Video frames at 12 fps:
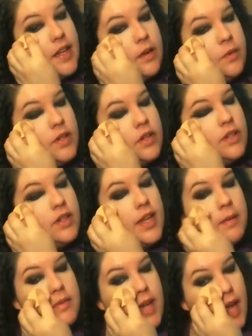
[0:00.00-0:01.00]
I don't want to look like
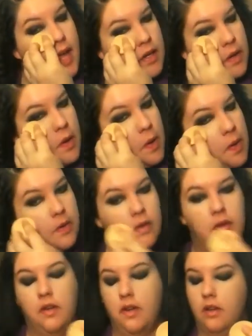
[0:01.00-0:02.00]
I'm dead.
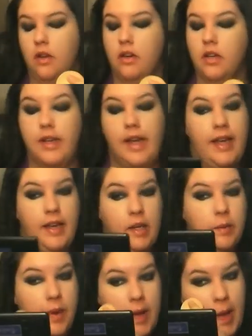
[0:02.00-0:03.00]
Yeah.
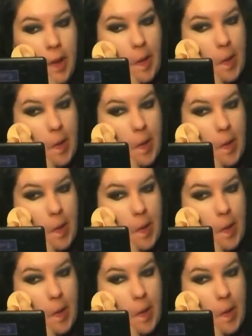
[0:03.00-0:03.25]
Anyway.